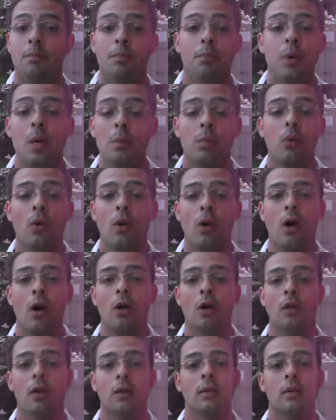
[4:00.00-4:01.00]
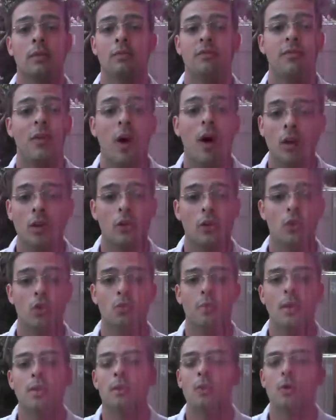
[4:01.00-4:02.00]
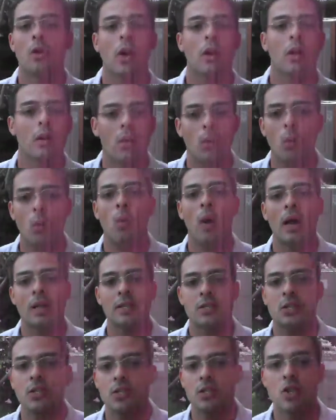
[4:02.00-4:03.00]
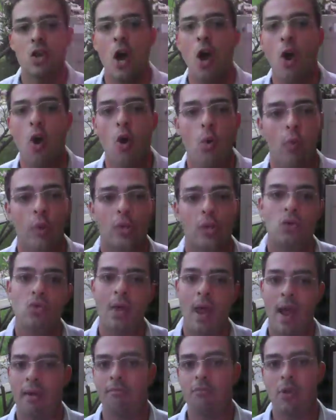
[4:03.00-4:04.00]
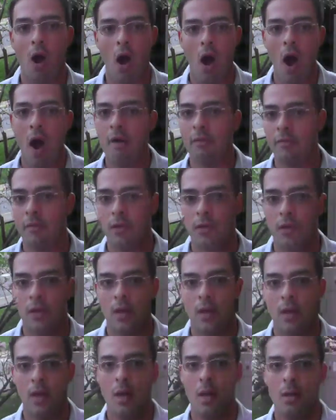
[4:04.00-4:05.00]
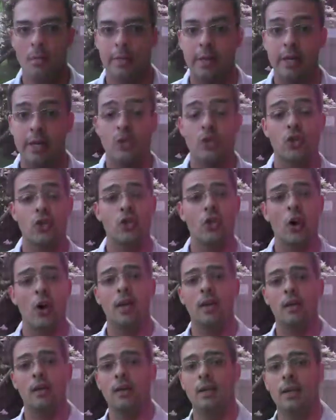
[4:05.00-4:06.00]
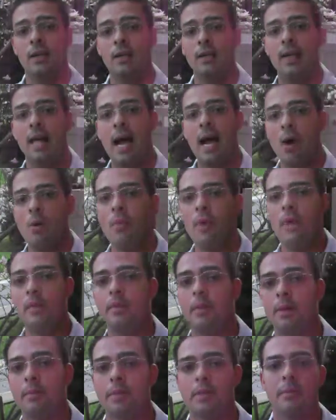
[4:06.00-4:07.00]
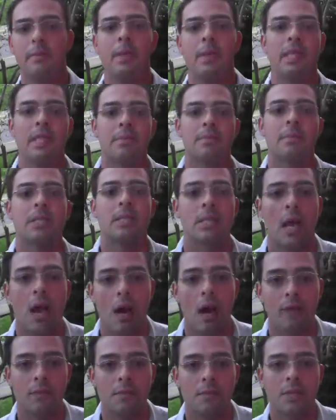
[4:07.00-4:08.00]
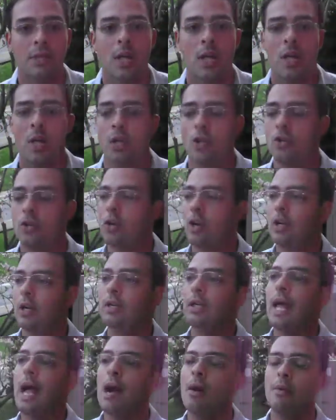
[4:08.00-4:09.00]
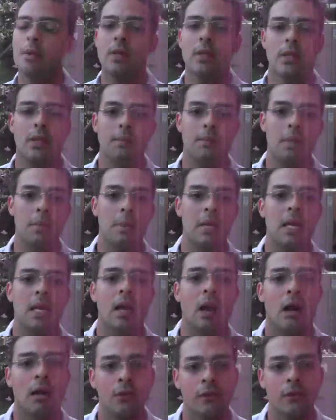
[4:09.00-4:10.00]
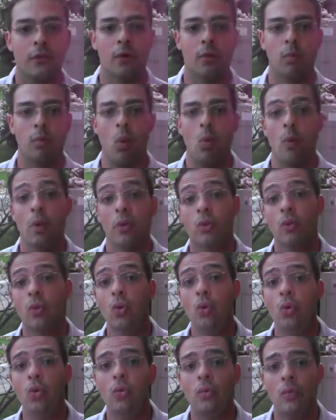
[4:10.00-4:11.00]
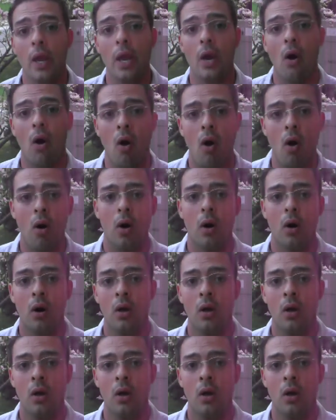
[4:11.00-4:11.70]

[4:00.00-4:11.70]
People are not going to follow you. People are not going to want to know what you have to offer, because you're not allowing them to be themselves. You're not allowing them to be comfortable with who they are,